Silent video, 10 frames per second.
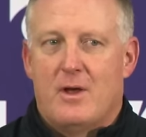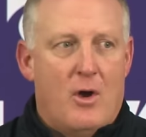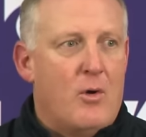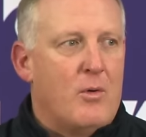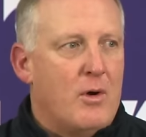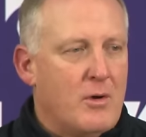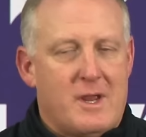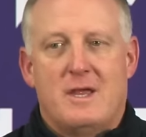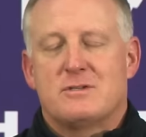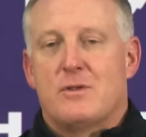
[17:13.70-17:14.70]
Oh,
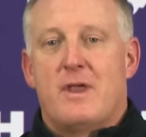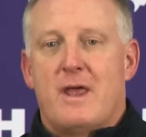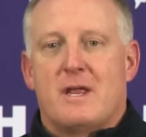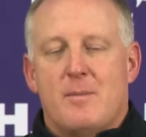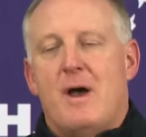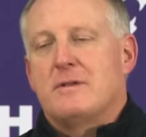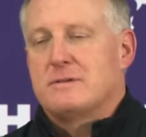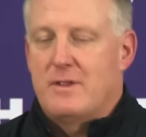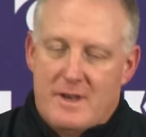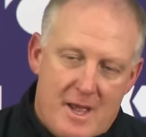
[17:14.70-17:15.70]
okay. So then I come out.
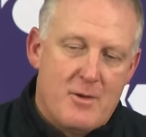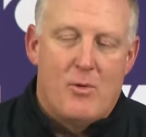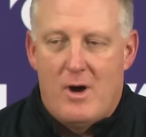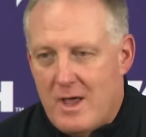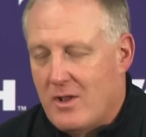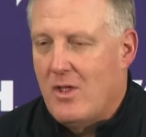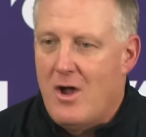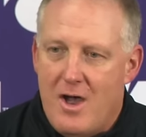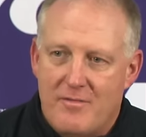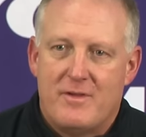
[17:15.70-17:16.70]
So then I waddle
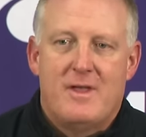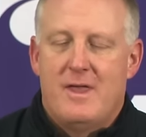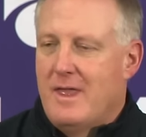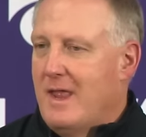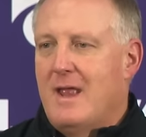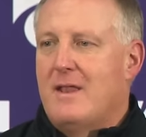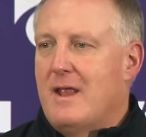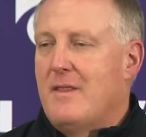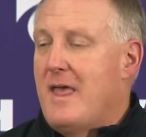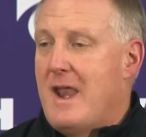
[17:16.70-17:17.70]
off. And,
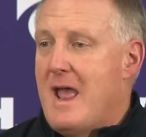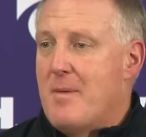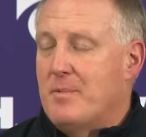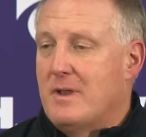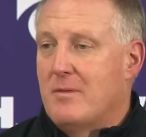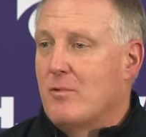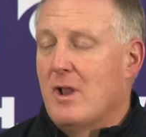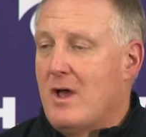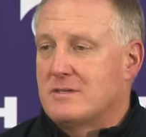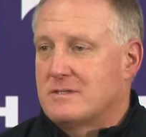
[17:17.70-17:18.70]
and that happened, and we
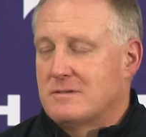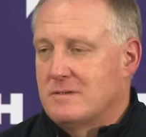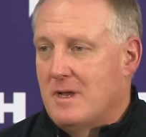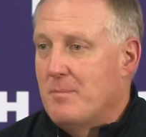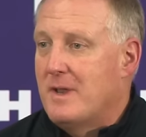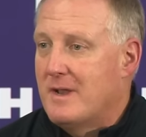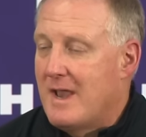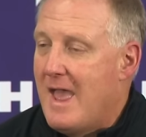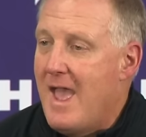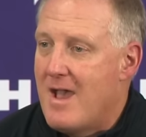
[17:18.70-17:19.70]
lost a minute and
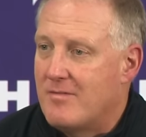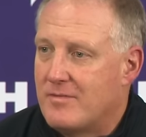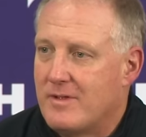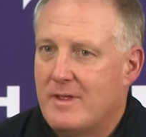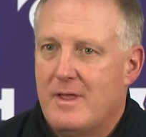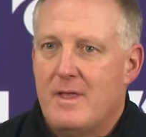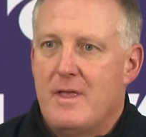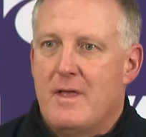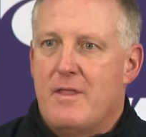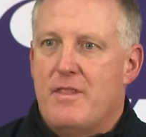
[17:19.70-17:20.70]
a half.
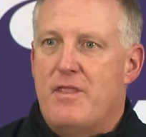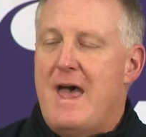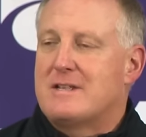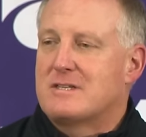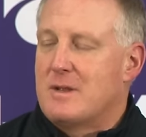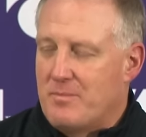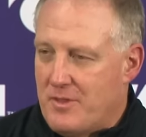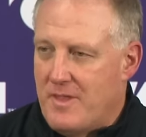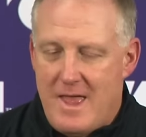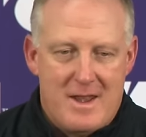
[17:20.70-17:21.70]
That's
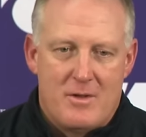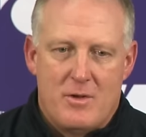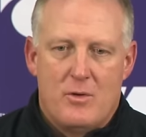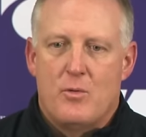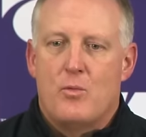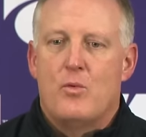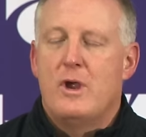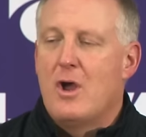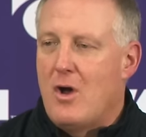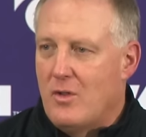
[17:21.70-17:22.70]
something that
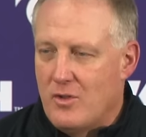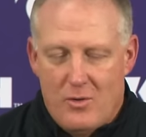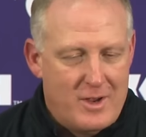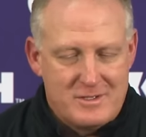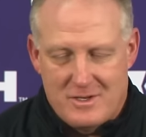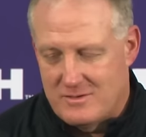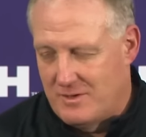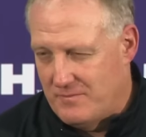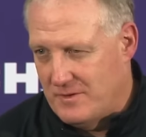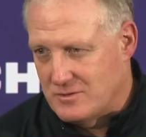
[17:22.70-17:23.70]
we all know, I talk to the
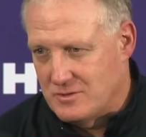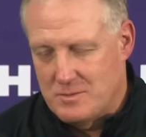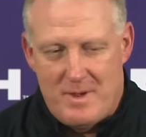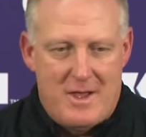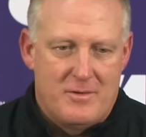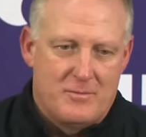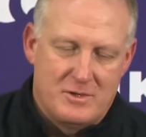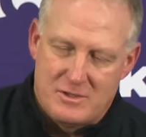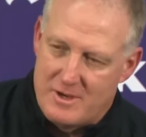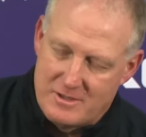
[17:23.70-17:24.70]
officials about, we
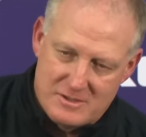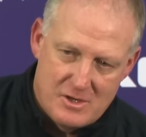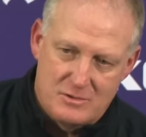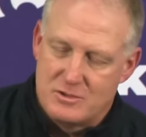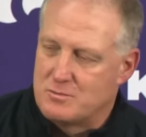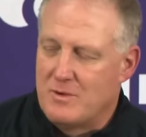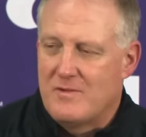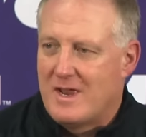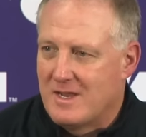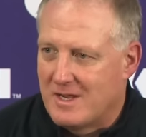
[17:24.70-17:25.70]
talk as coaches, we've
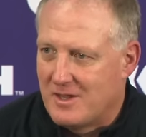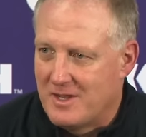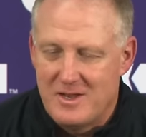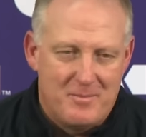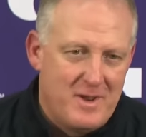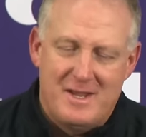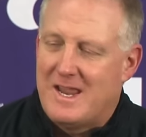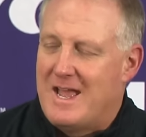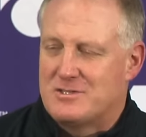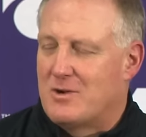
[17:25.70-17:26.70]
got to get cleaned up. Nate
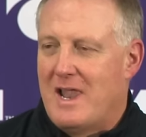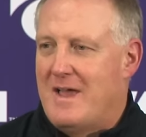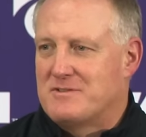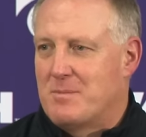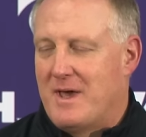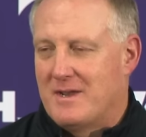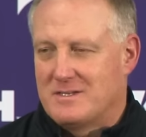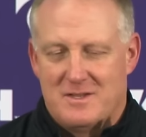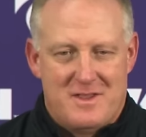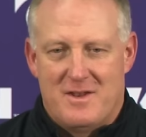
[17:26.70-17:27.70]
Kaczor laughs about it
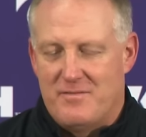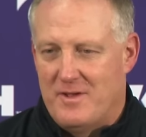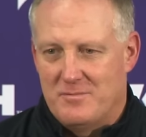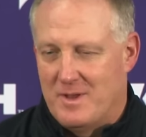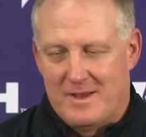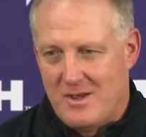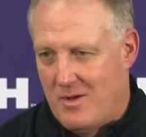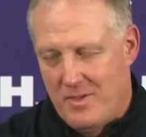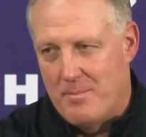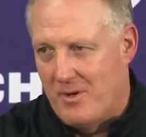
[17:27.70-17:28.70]
because in the NFL, he'd be like, no,
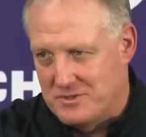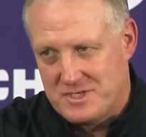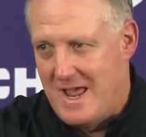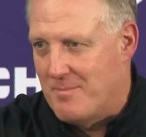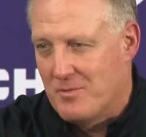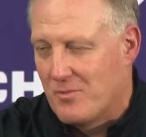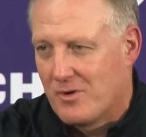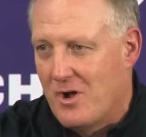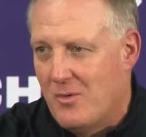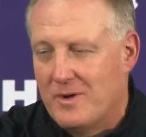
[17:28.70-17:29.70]
that ball's snapping, we're
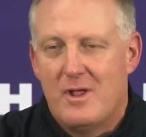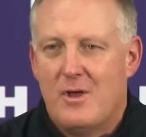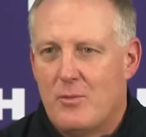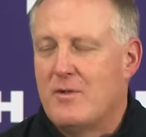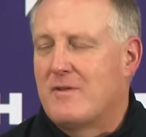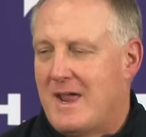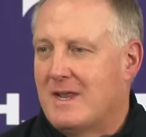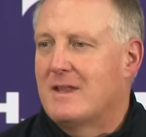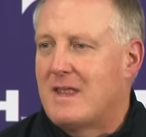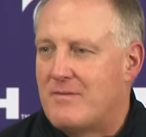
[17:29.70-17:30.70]
going. We've got to
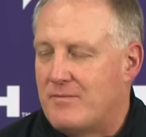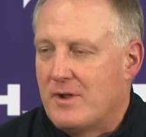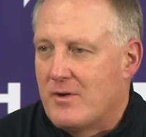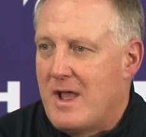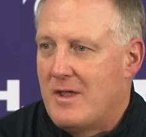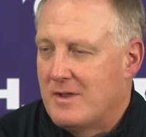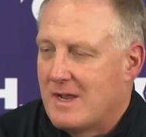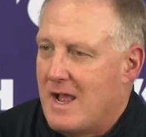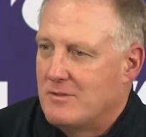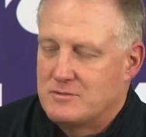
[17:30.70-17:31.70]
get that figured out in
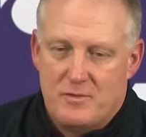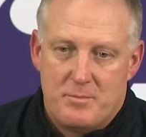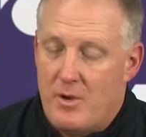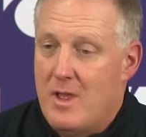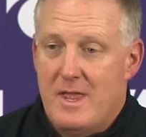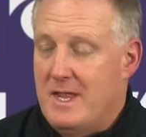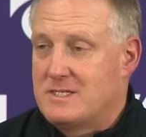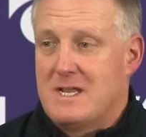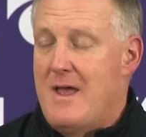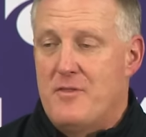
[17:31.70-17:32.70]
college football.
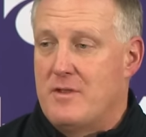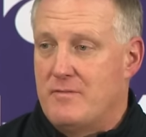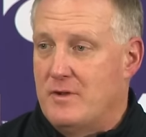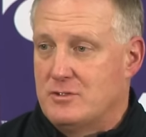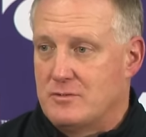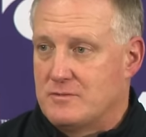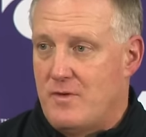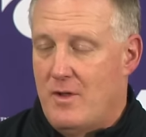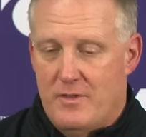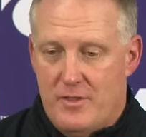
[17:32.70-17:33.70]
It's not the officials'
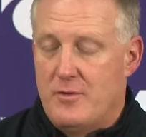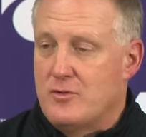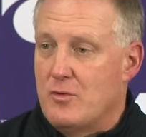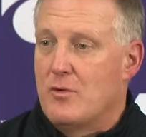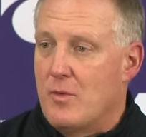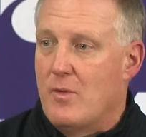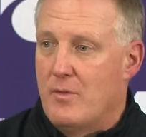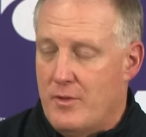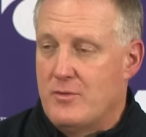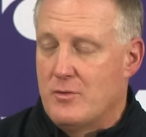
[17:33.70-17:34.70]
fault. They're doing,
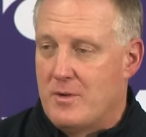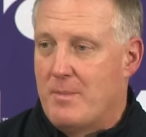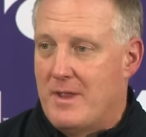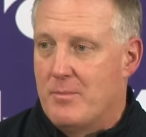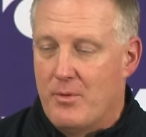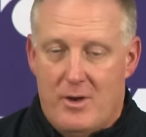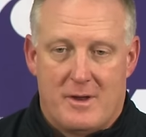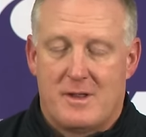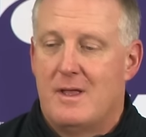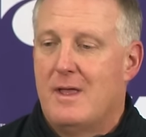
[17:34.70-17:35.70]
they're doing it by the
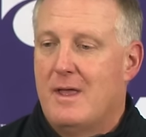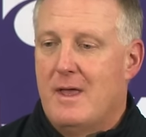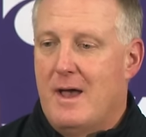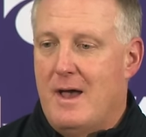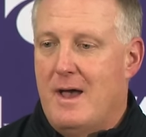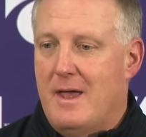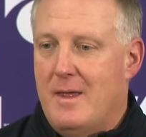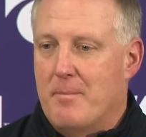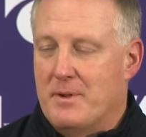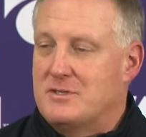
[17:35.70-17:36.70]
book. Uh,
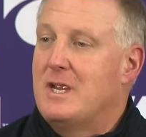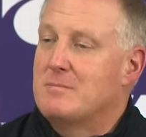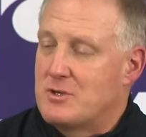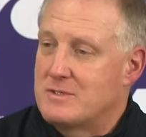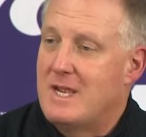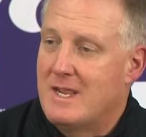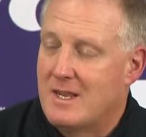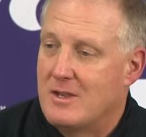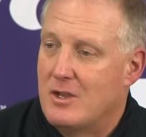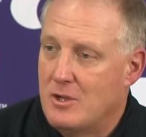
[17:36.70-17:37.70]
but teams are
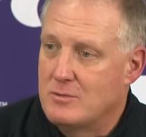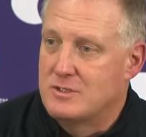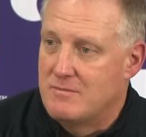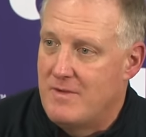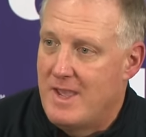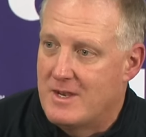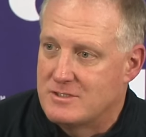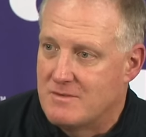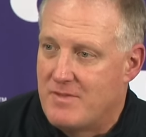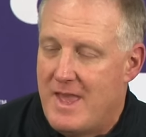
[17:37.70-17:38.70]
taking huge
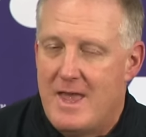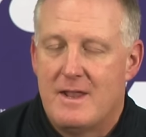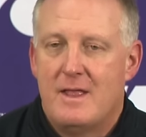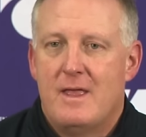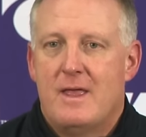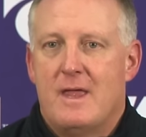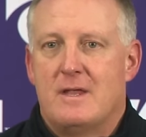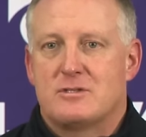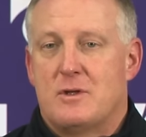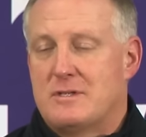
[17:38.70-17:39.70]
advantage of that.
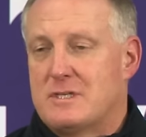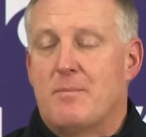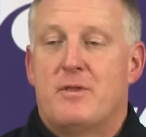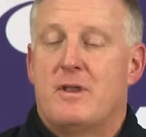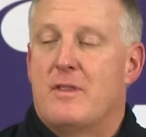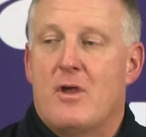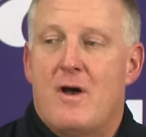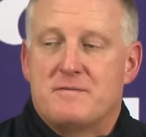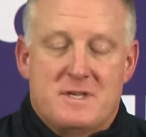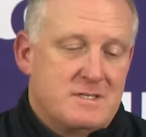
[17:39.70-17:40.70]
And so that's something in the
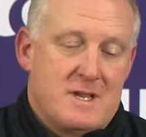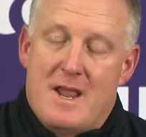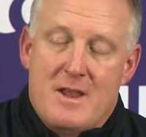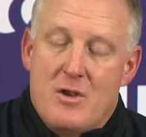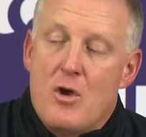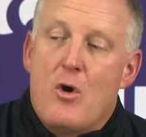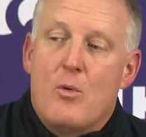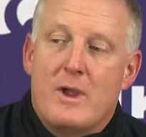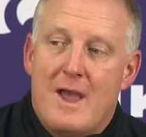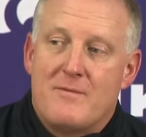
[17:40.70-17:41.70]
offseason I know
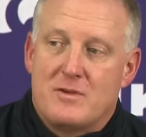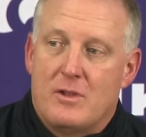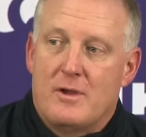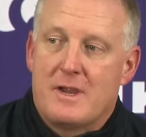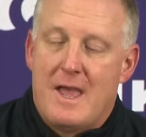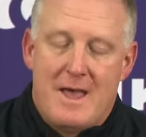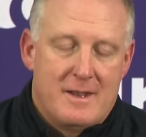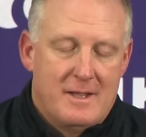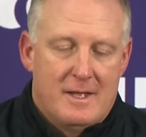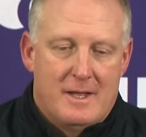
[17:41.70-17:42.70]
we have to look at
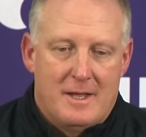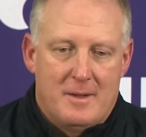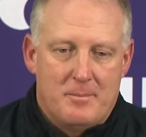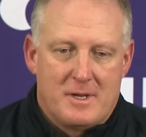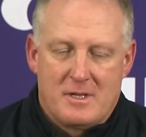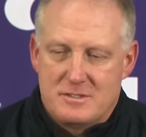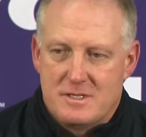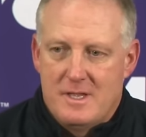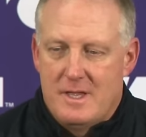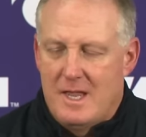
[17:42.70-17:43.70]
um, because
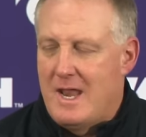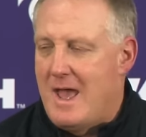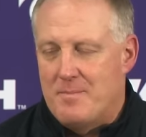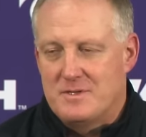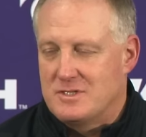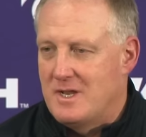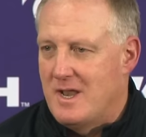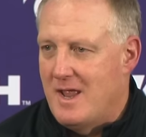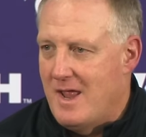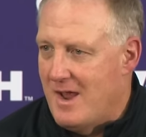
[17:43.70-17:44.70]
it happens in
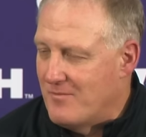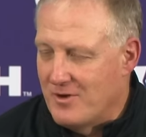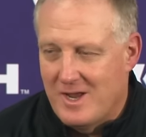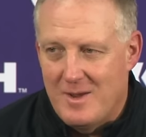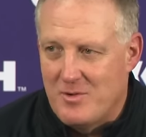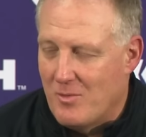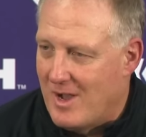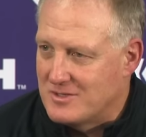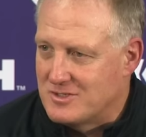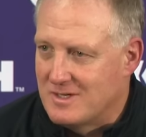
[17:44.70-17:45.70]
every game you
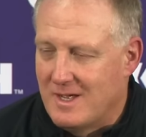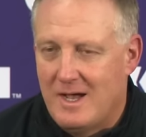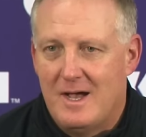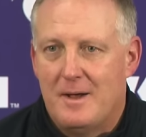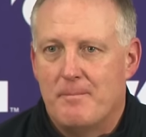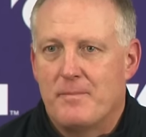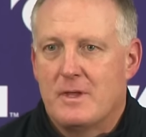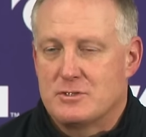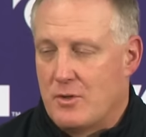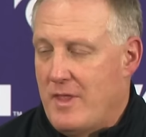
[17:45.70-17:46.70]
watch. Um,
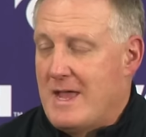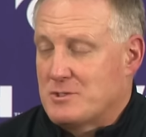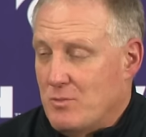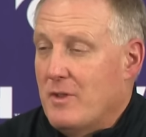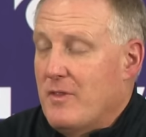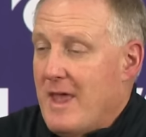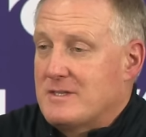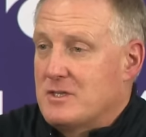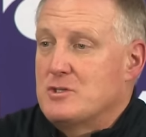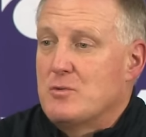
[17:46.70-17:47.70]
so that's what
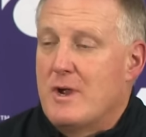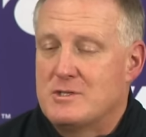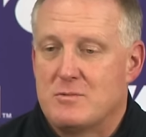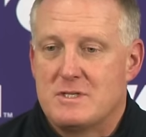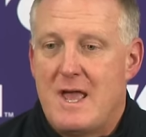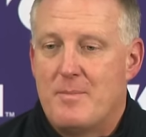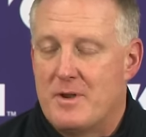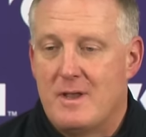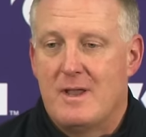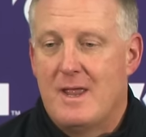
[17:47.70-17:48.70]
that situation was
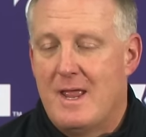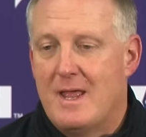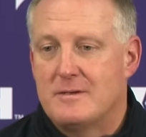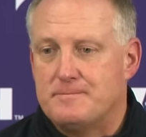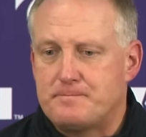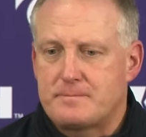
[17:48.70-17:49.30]
happening. And